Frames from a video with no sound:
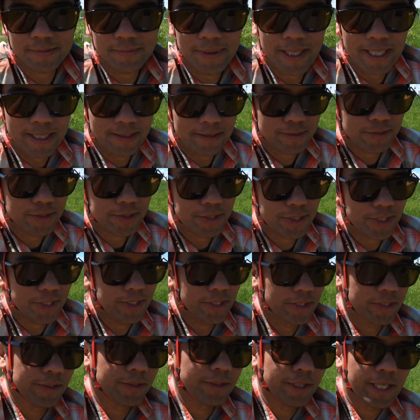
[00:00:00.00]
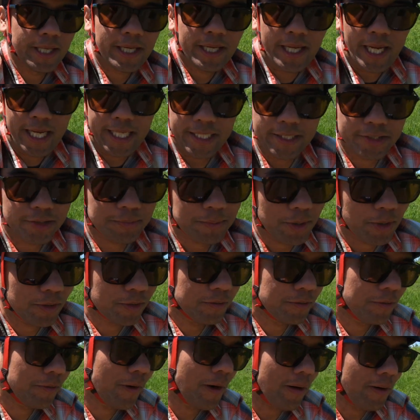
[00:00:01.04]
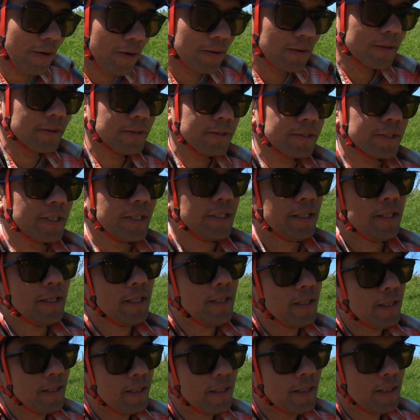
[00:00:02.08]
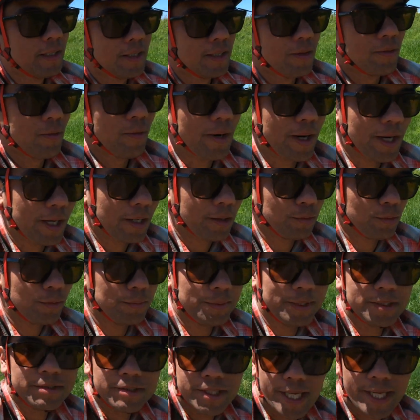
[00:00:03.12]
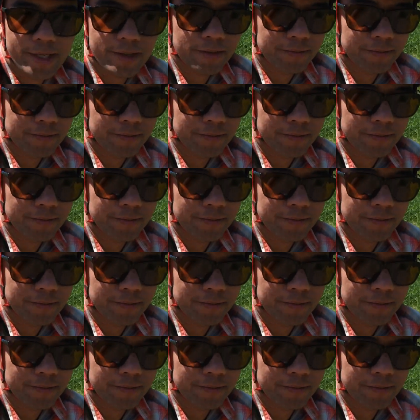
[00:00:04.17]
miles to Enosburg Falls, where we'll be staying